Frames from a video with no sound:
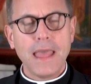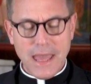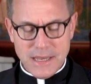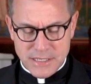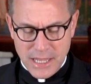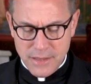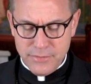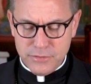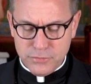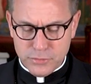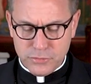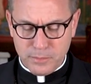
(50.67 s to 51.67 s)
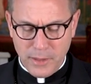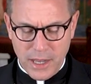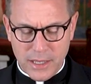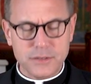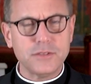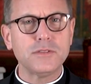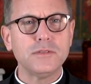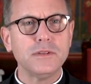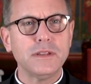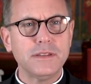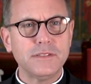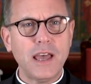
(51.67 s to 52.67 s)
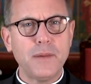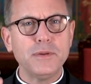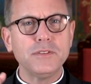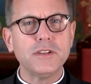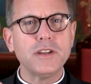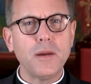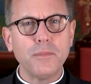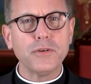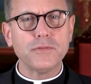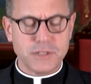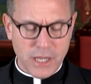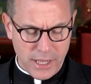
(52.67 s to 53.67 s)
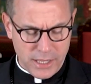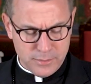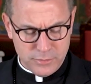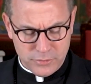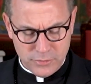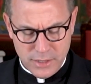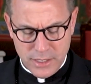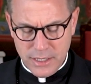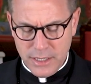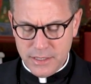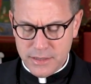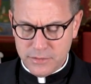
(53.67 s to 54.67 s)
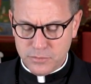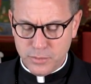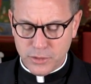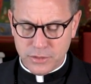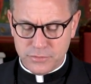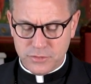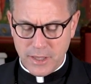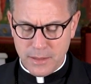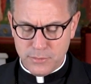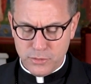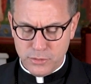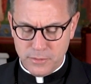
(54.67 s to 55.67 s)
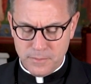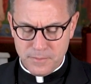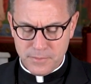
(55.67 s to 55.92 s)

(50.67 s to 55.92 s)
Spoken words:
And David's response, this happens a number of times in this book of Samuel,